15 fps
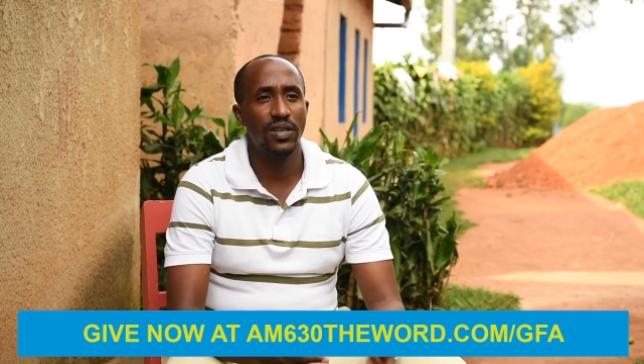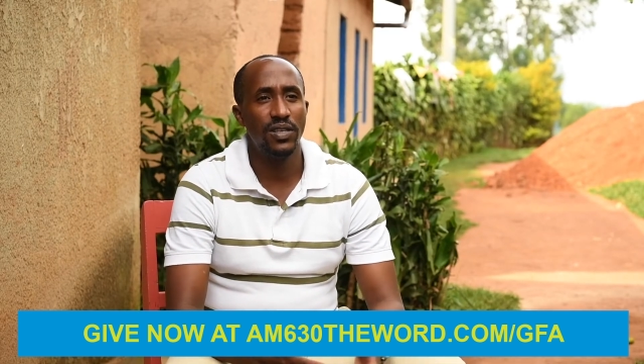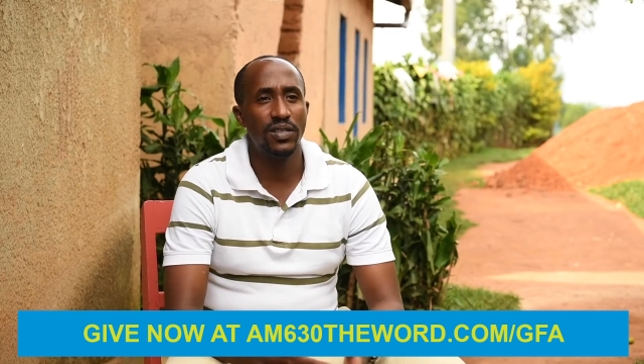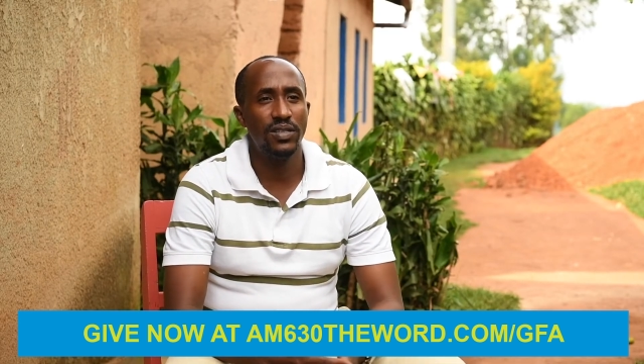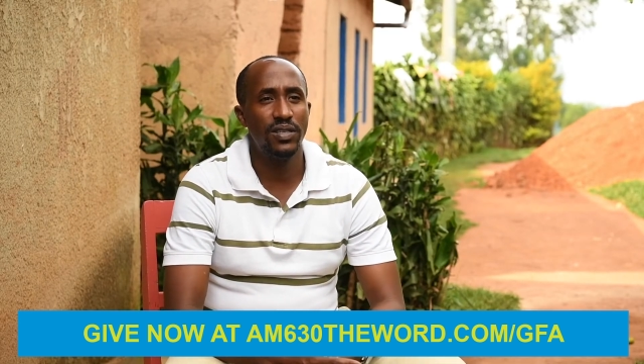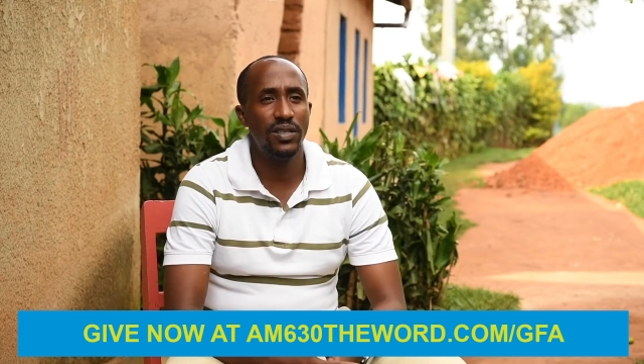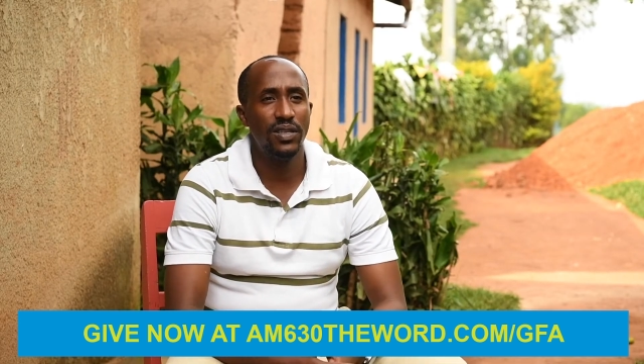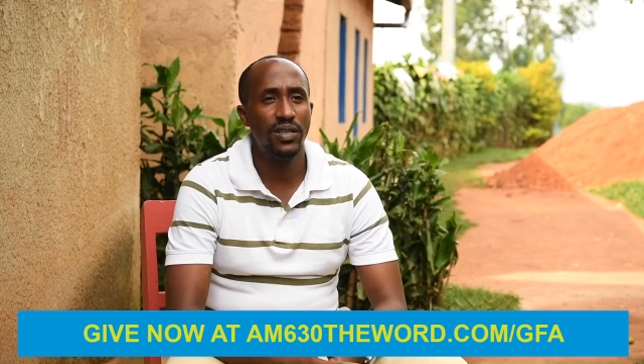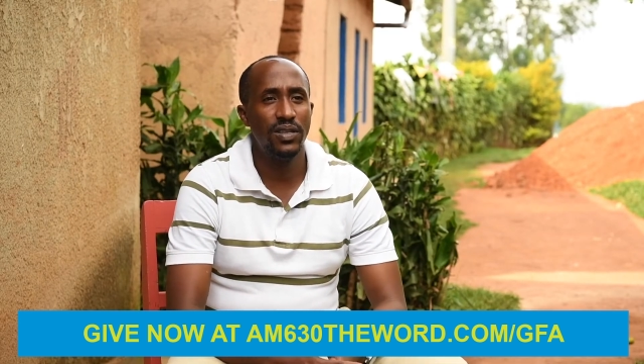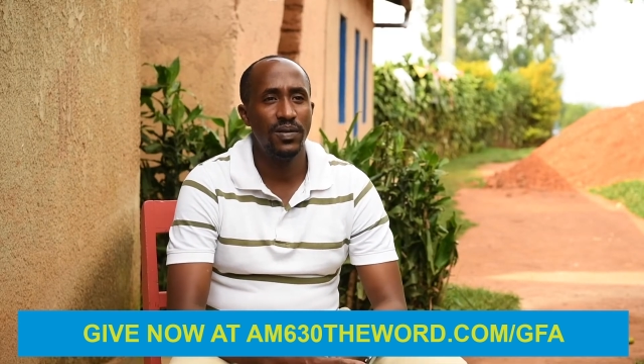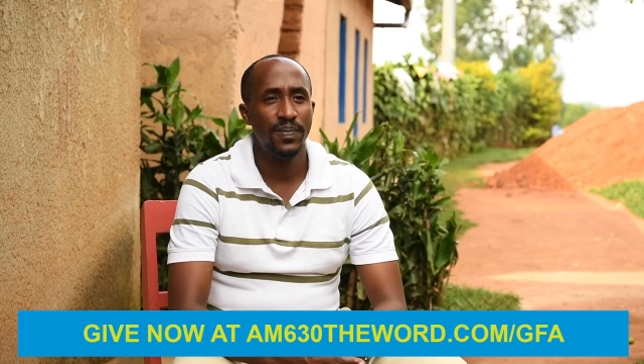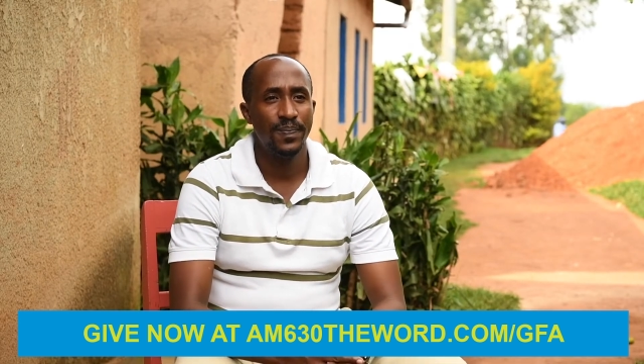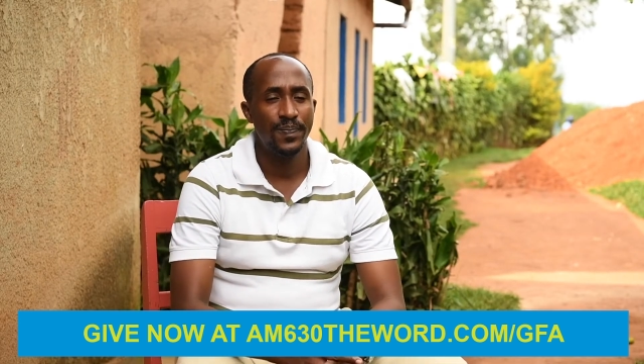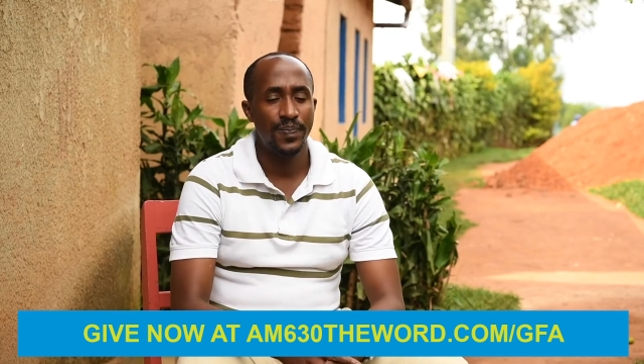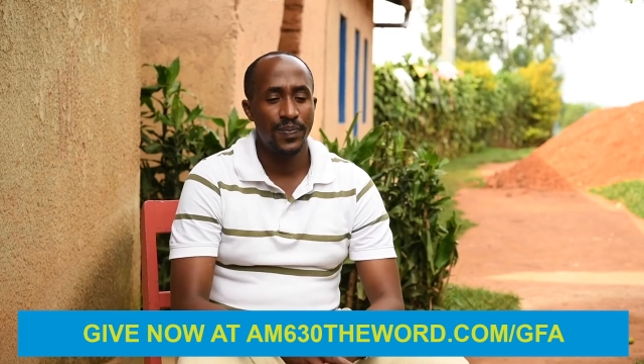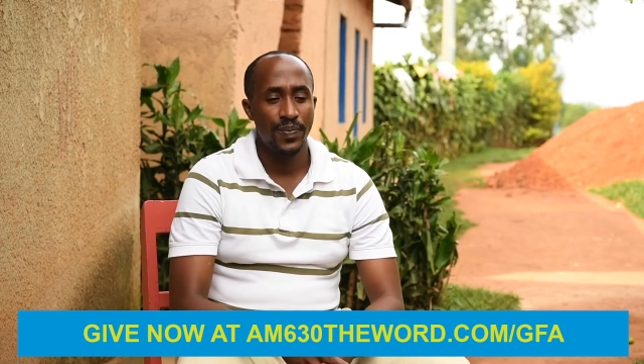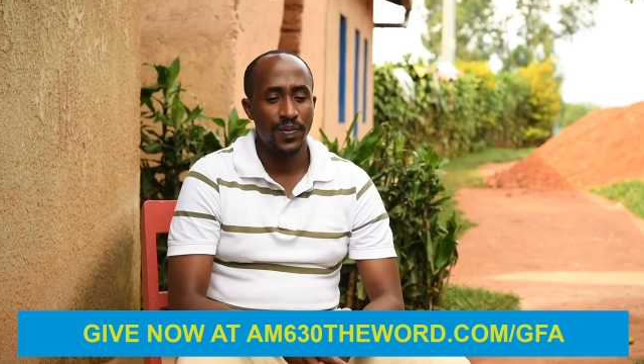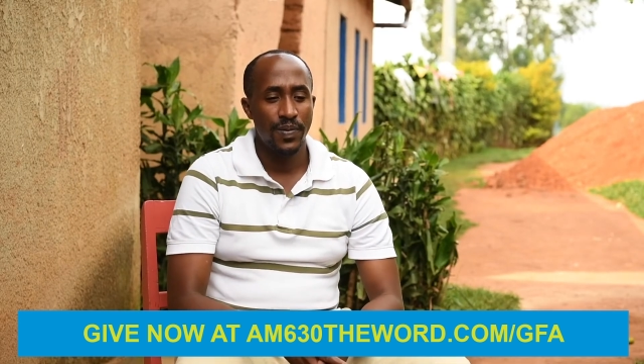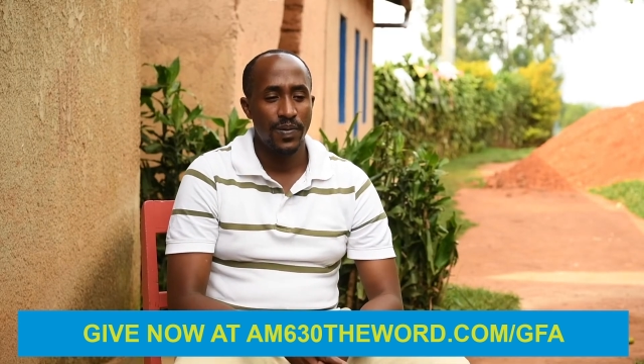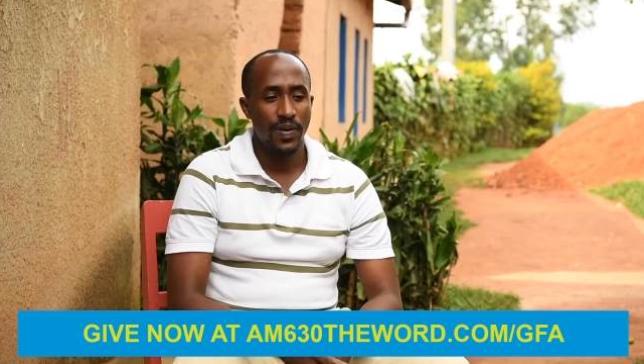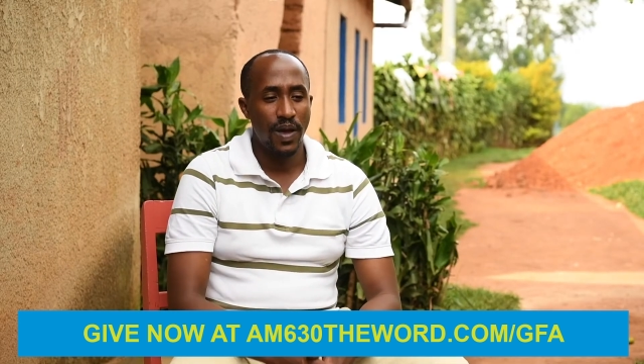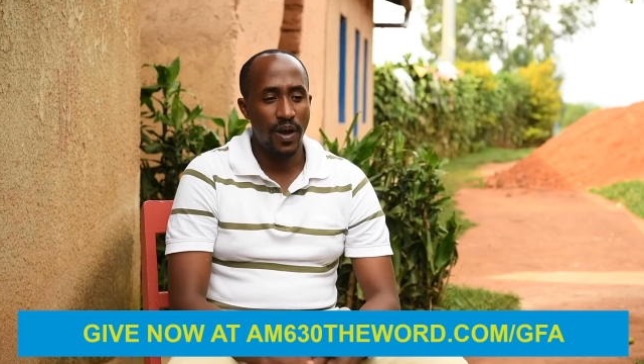ECD,
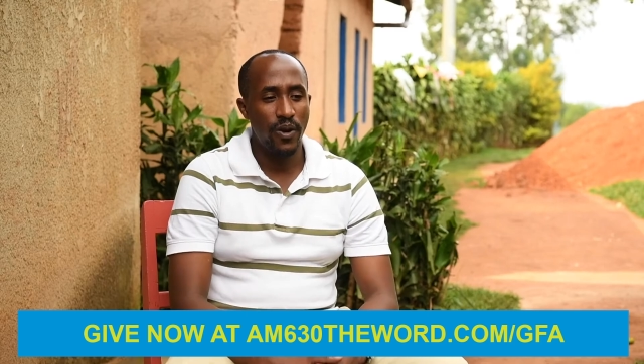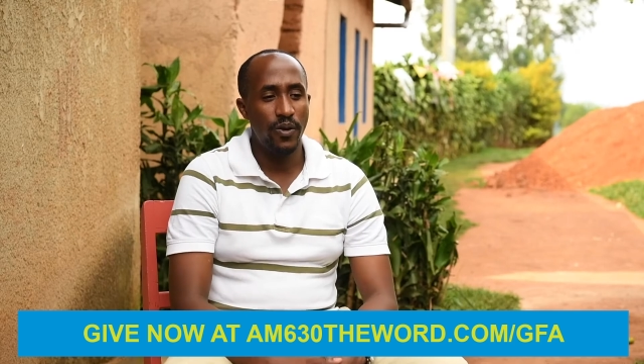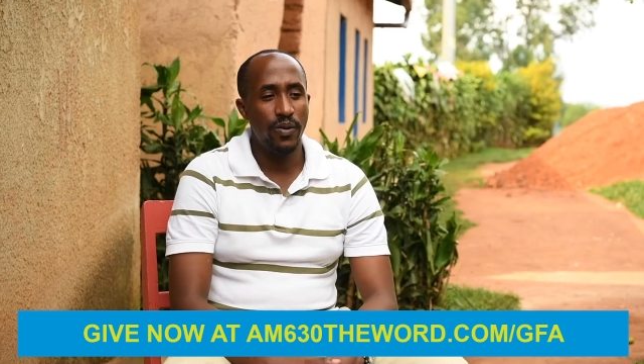he